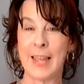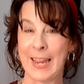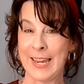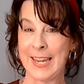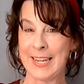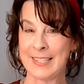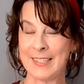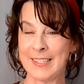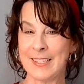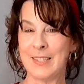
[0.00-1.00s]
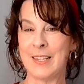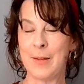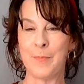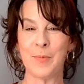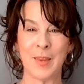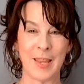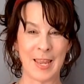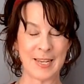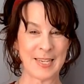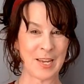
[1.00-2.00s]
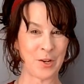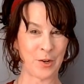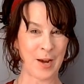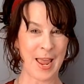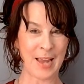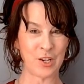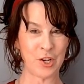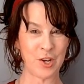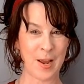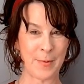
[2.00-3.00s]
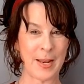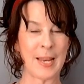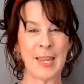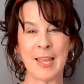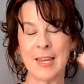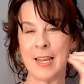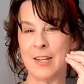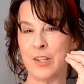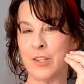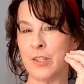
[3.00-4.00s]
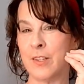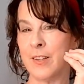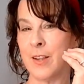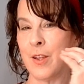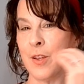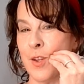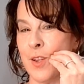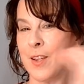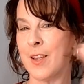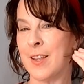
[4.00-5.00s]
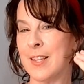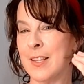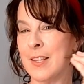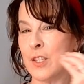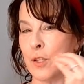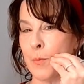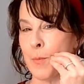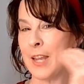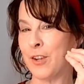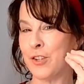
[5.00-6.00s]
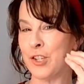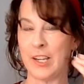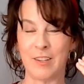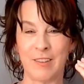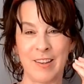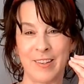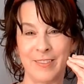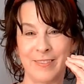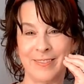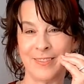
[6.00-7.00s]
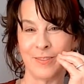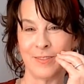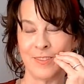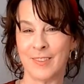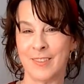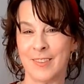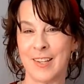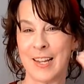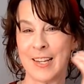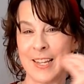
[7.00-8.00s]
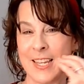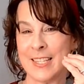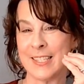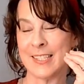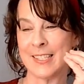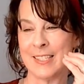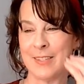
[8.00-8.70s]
a kiss. And take your action dominant hand and just smack your cheek right there like a kiss.